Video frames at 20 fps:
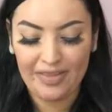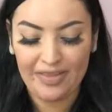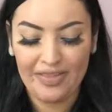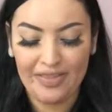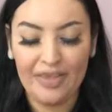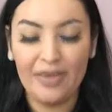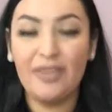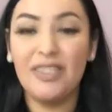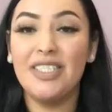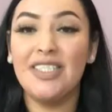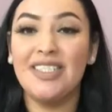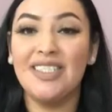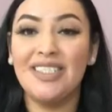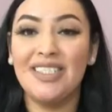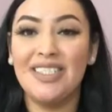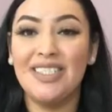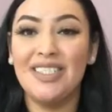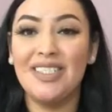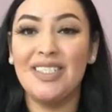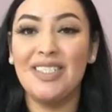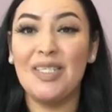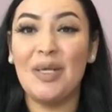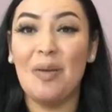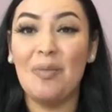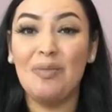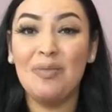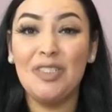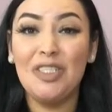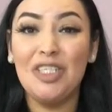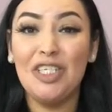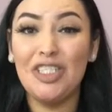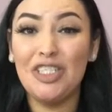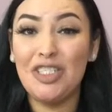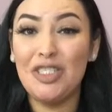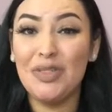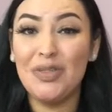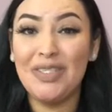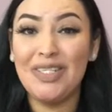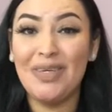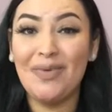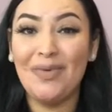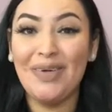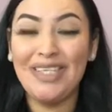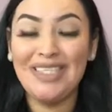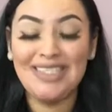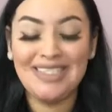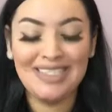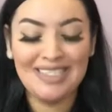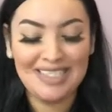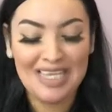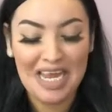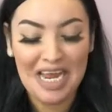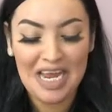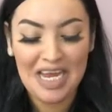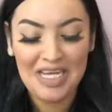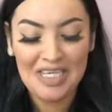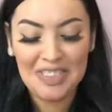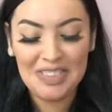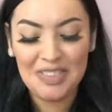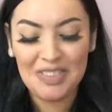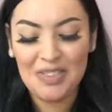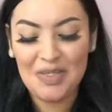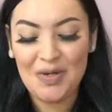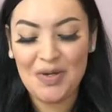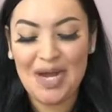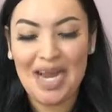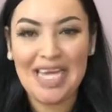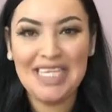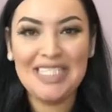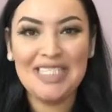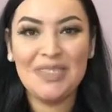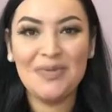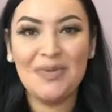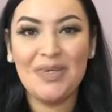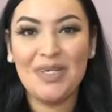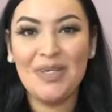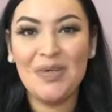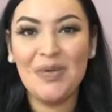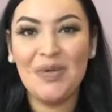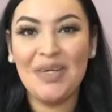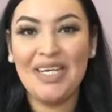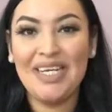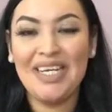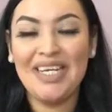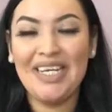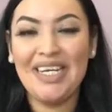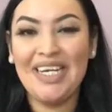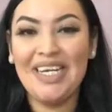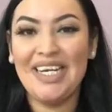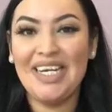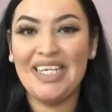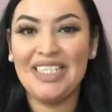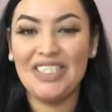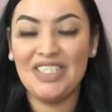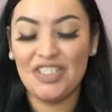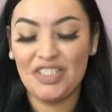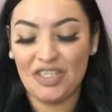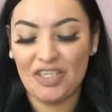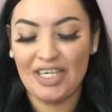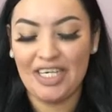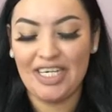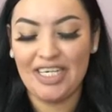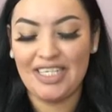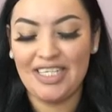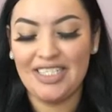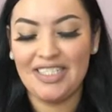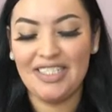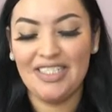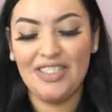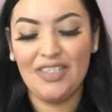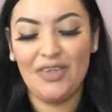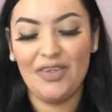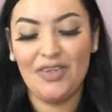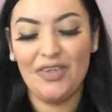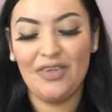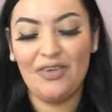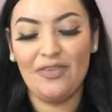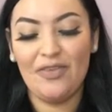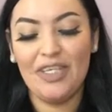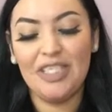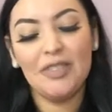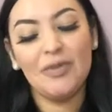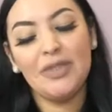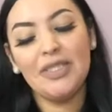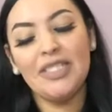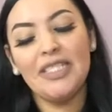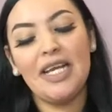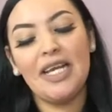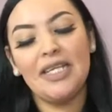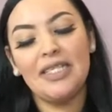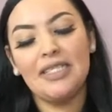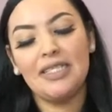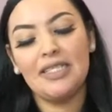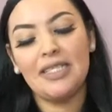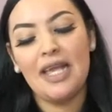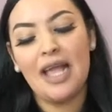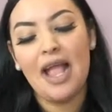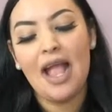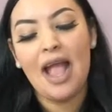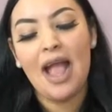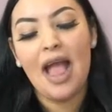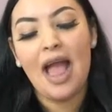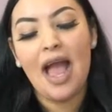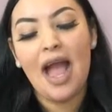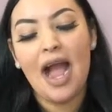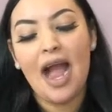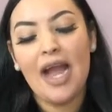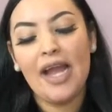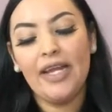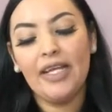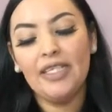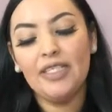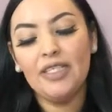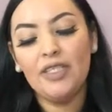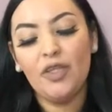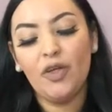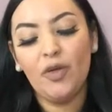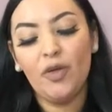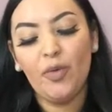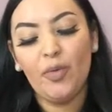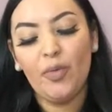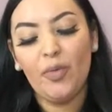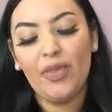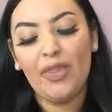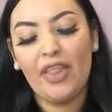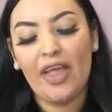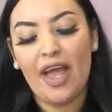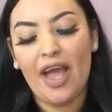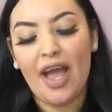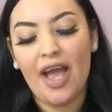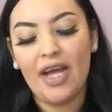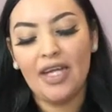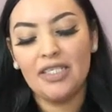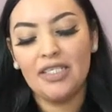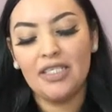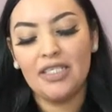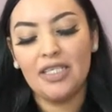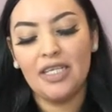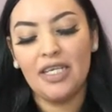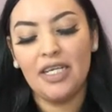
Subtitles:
there's some juicy ones. So I just want to go ahead and get started. So the first one says, I assume that